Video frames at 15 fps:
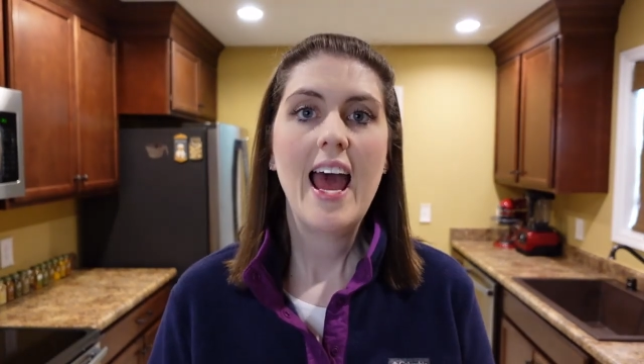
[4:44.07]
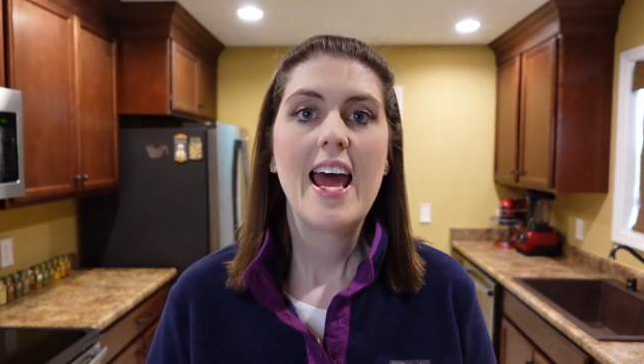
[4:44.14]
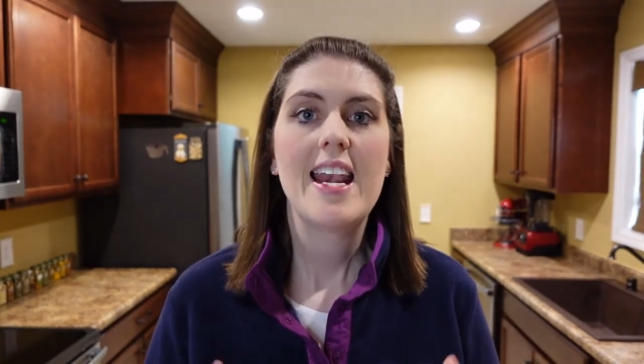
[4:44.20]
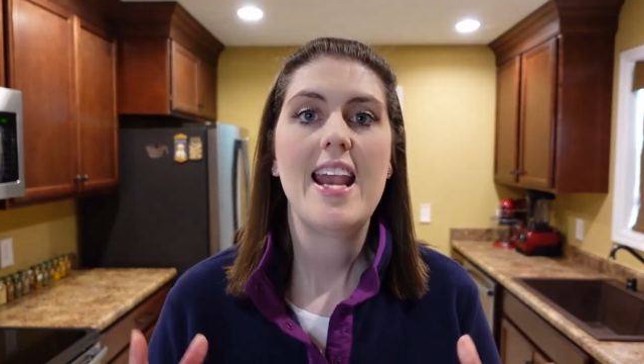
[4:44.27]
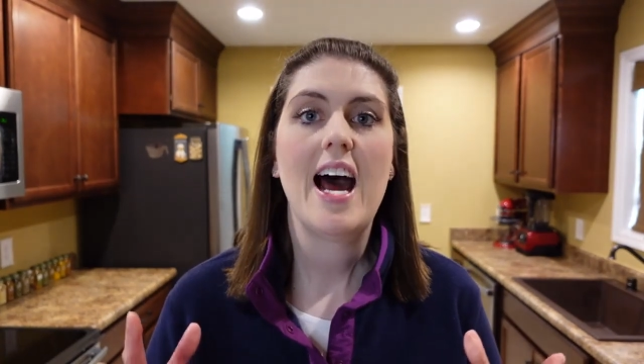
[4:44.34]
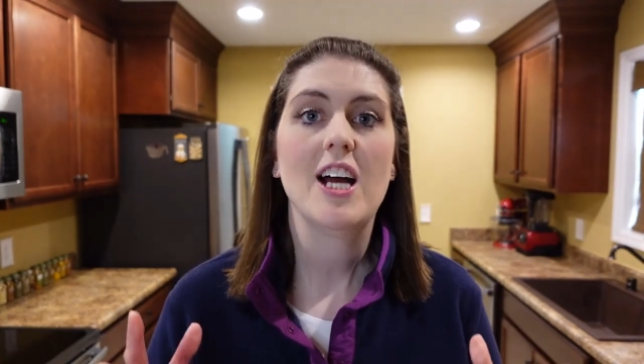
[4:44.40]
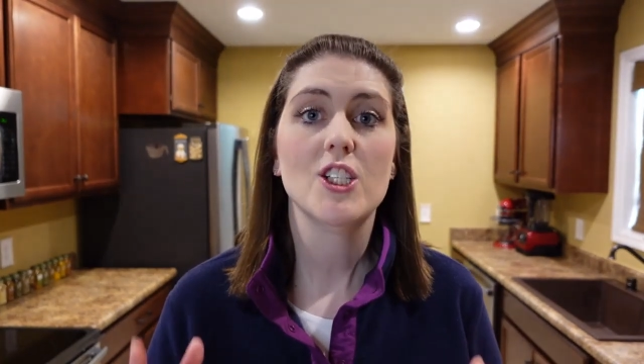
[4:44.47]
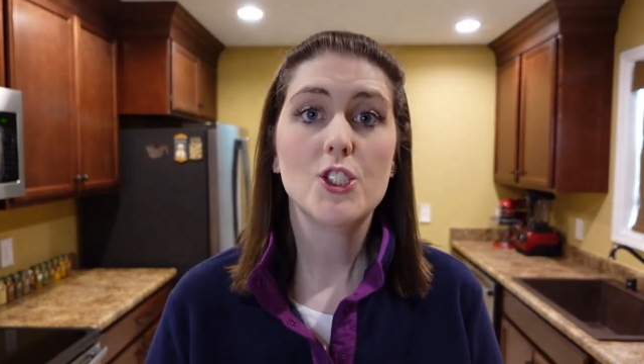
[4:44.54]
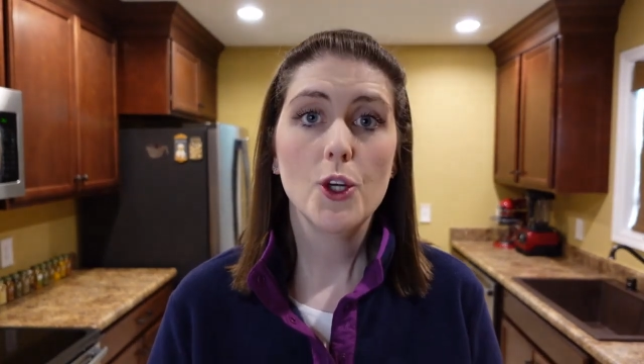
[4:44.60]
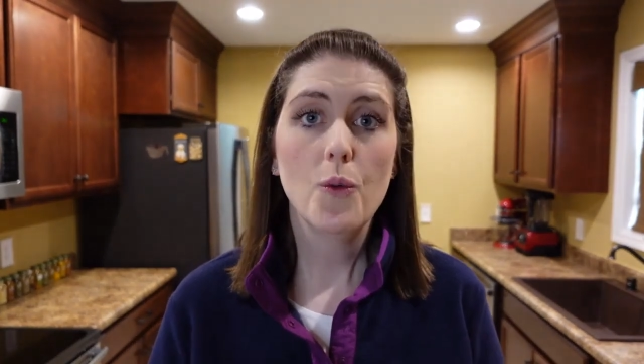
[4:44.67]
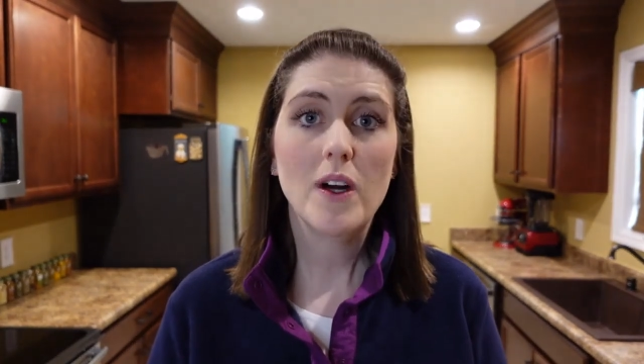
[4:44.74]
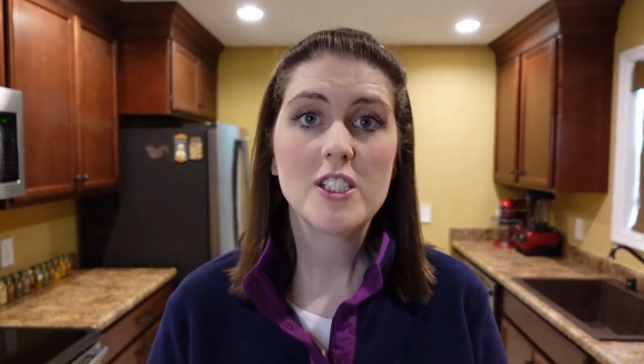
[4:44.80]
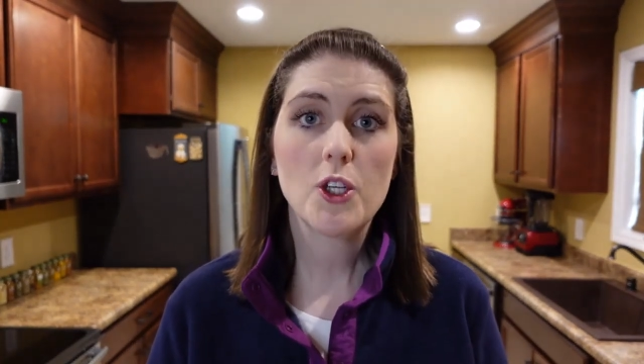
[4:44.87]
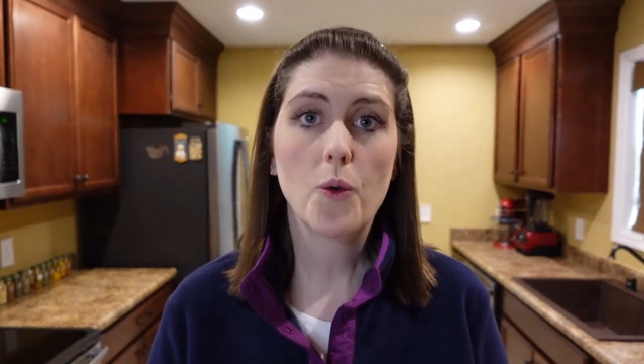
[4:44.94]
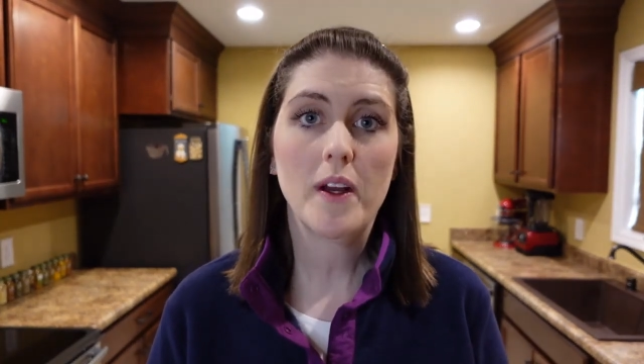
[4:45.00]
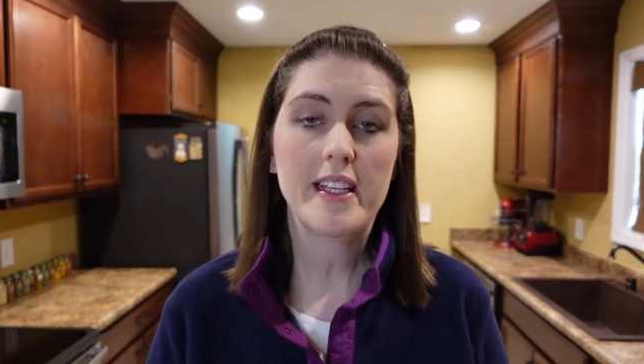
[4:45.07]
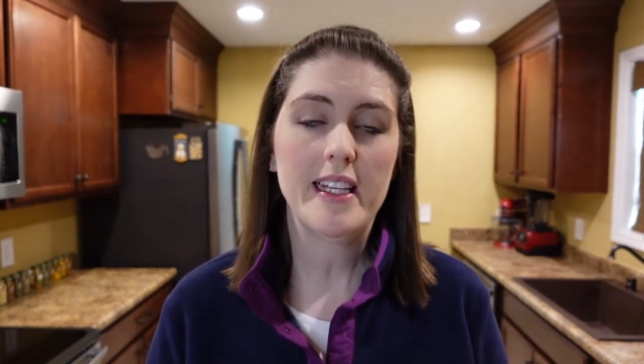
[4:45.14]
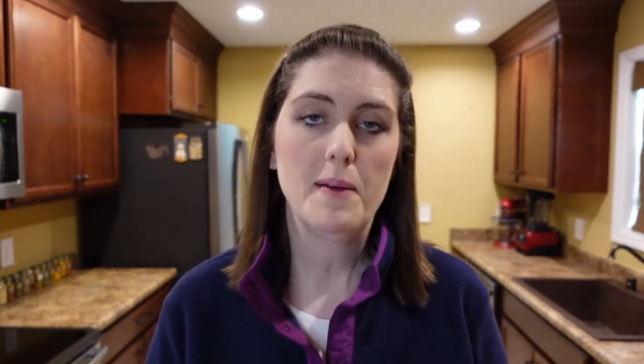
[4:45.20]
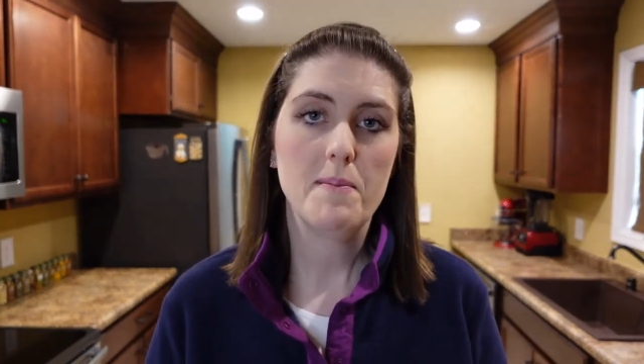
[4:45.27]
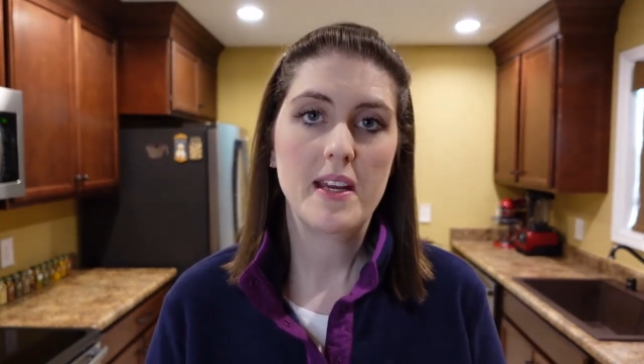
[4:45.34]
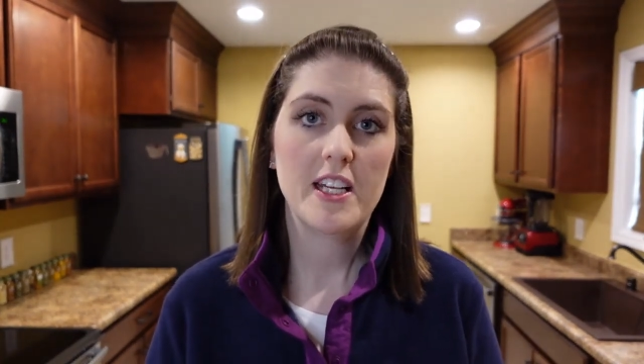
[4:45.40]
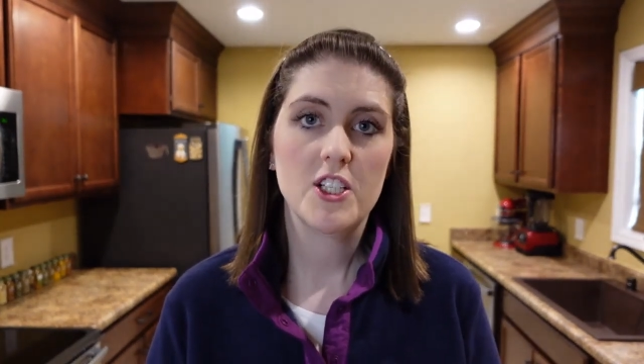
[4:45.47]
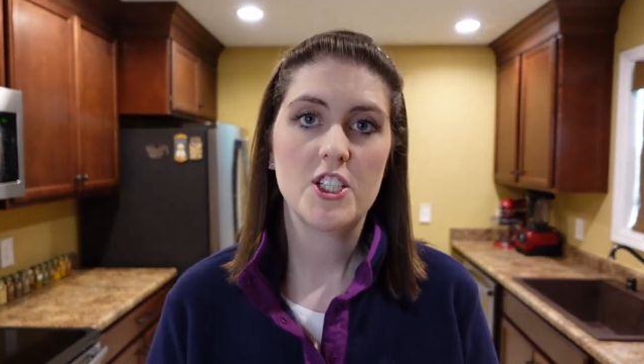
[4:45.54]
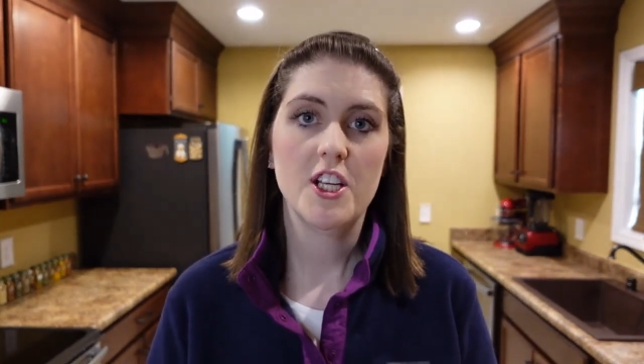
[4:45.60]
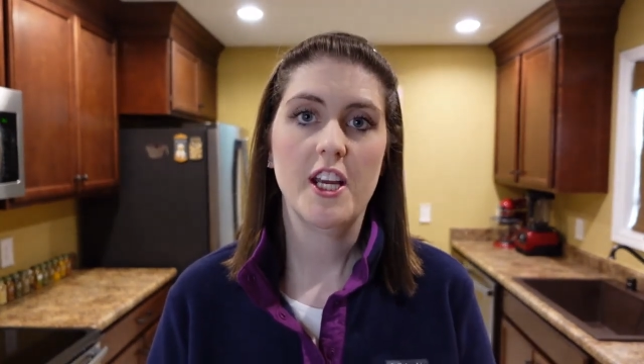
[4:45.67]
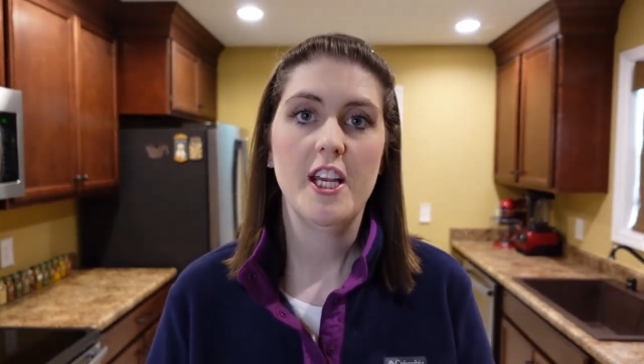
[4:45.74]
Now, I do want to quickly mention,